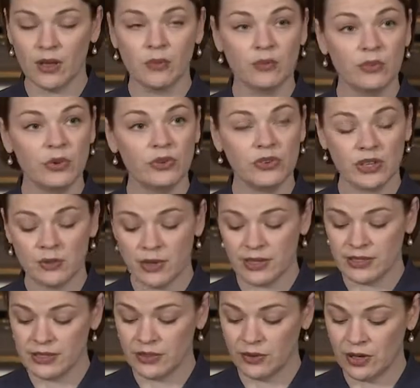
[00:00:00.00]
Moving
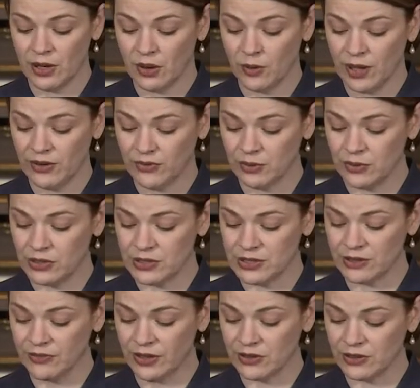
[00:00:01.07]
Minnesota away from
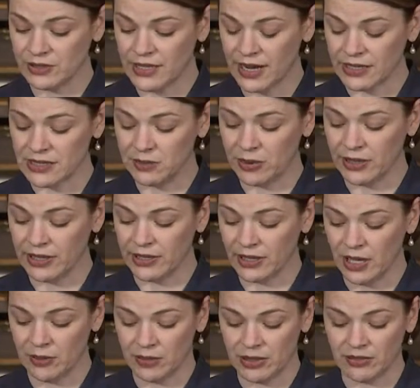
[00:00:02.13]
using federal taxable
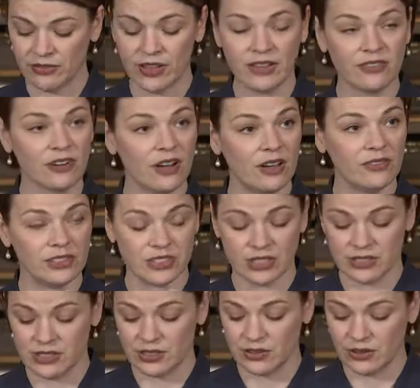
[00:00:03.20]
income in favor of
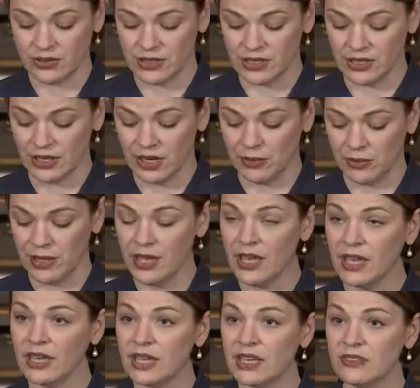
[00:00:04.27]
adjusted gross income
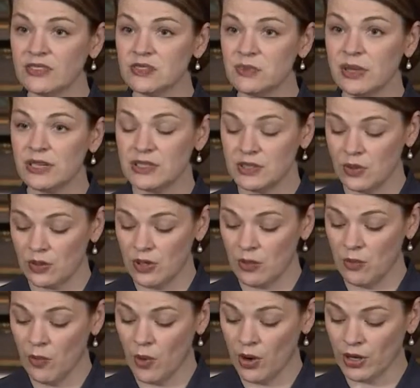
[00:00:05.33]
gives Minnesota
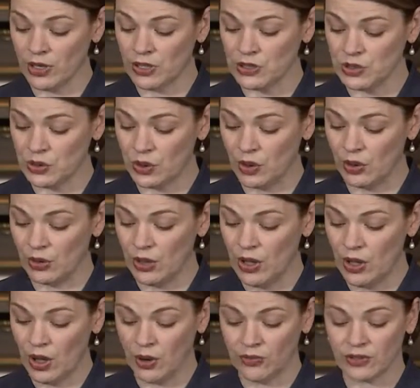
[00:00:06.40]
more control
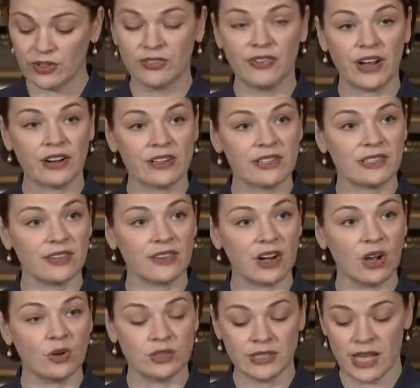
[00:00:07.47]
over the fairness of our
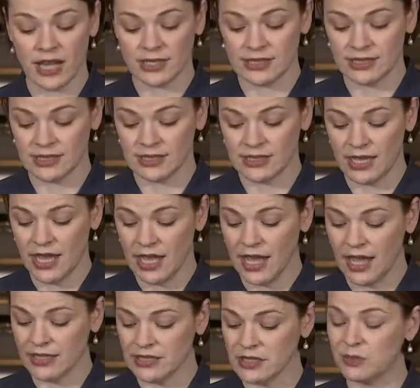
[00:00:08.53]
own taxes
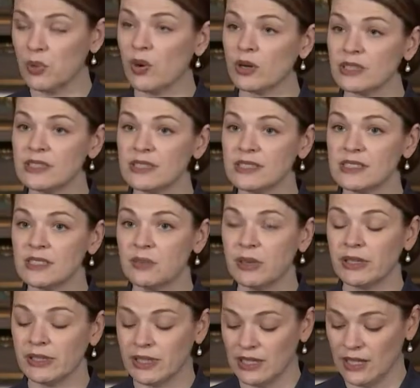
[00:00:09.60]
and supports the
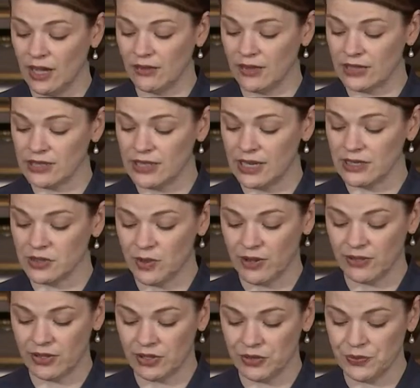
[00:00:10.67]
stability of our state's
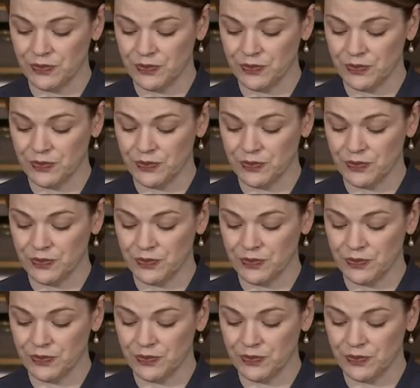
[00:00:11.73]
revenue.